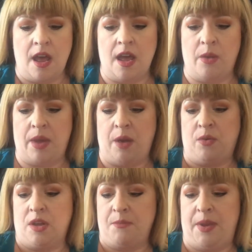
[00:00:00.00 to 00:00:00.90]
I
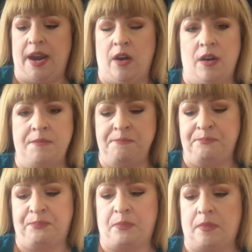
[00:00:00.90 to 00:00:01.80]
will compare them.
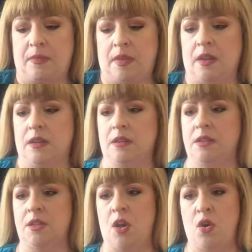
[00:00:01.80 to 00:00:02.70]

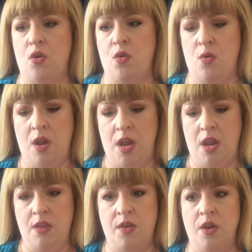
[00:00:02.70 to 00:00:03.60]
So
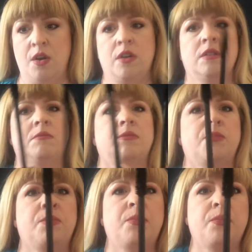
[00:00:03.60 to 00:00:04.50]
they're
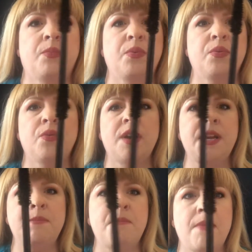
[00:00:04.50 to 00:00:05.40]

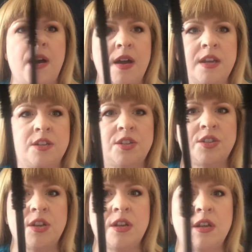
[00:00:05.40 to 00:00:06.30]
pretty
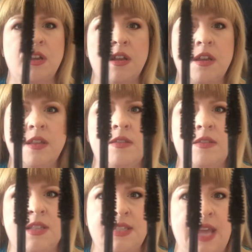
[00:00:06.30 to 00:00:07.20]
much
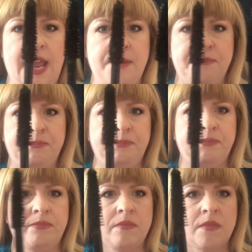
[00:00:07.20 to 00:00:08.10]
the same,
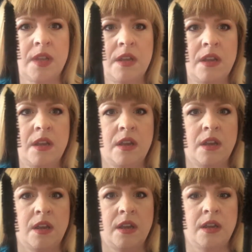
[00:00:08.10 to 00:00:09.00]

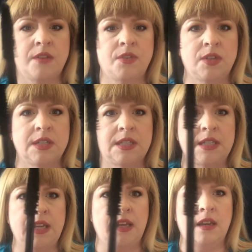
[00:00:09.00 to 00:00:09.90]
if you can
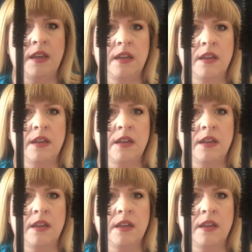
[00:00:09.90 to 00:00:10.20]
see.